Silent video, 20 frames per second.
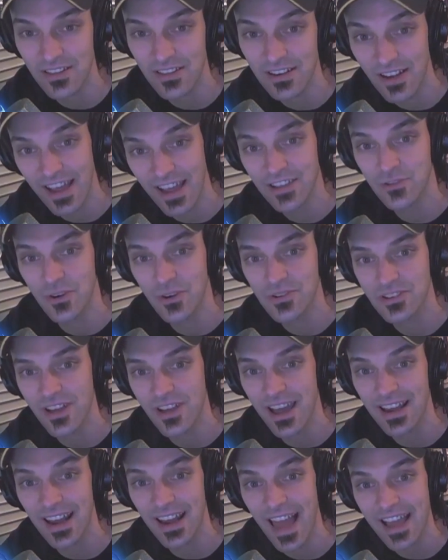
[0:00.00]
the nitro
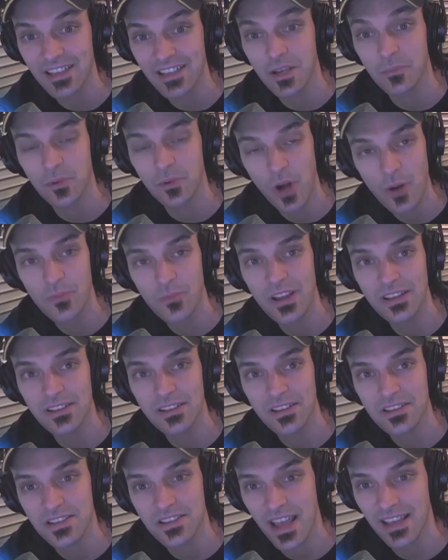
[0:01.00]
site lacked
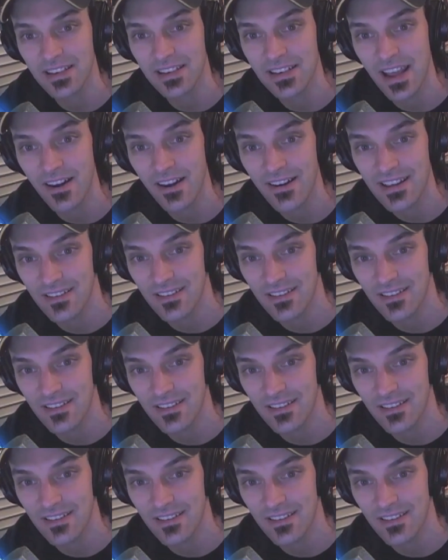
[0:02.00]
appropriate secondary